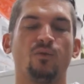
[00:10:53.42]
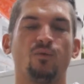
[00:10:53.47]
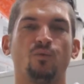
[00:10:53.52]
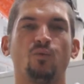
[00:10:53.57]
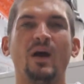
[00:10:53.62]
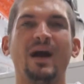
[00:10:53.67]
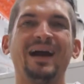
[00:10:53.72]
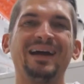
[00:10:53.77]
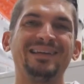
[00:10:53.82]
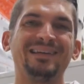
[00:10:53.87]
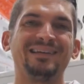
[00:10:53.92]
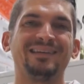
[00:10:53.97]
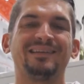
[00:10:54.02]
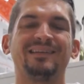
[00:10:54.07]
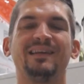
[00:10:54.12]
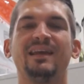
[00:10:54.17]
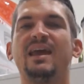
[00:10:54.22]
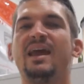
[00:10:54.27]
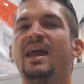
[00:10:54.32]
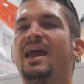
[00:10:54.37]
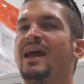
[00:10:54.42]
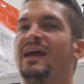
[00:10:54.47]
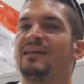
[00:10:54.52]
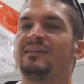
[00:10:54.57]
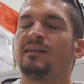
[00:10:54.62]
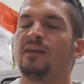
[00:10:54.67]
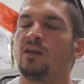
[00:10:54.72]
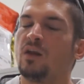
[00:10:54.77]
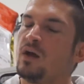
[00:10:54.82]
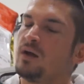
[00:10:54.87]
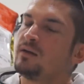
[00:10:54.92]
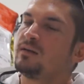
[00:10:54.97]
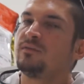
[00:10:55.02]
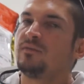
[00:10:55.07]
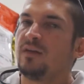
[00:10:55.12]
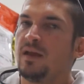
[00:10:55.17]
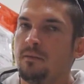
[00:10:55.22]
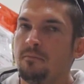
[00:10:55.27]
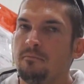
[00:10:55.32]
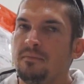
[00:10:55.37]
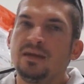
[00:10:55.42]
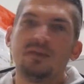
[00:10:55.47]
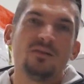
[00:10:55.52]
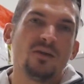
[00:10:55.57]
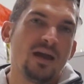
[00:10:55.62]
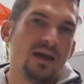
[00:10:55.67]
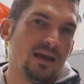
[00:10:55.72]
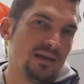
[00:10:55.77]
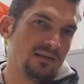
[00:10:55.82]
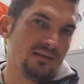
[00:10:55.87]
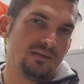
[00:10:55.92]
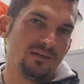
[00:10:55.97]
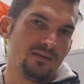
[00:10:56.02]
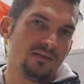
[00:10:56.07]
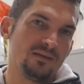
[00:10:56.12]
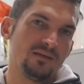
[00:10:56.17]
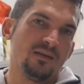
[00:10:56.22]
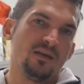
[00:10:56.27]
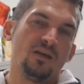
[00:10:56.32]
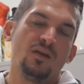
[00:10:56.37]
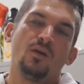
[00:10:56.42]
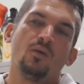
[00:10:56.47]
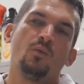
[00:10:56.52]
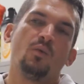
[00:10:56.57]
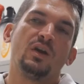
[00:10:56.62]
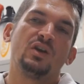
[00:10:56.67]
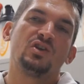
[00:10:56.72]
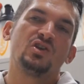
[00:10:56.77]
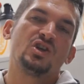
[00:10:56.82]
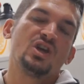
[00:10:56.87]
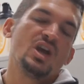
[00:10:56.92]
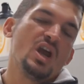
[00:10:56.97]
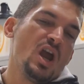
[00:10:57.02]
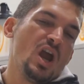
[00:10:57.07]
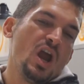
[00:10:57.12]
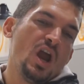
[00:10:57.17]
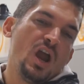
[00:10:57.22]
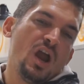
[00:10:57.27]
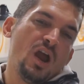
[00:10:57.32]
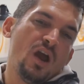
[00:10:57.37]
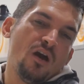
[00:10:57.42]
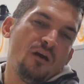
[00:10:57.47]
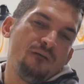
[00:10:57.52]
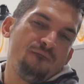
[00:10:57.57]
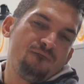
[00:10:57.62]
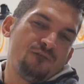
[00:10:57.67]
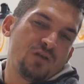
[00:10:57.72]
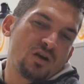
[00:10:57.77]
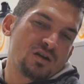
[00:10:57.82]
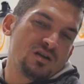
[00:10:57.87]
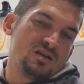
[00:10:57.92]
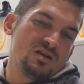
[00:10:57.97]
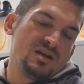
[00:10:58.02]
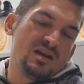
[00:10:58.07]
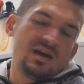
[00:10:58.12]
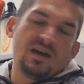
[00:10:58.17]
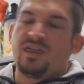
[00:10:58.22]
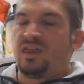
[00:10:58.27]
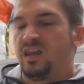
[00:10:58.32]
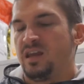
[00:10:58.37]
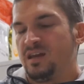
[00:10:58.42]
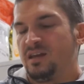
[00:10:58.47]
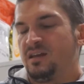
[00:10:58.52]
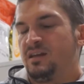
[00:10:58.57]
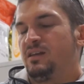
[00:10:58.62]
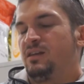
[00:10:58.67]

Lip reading: Rice has a lot of amino acids which are fucking nothing.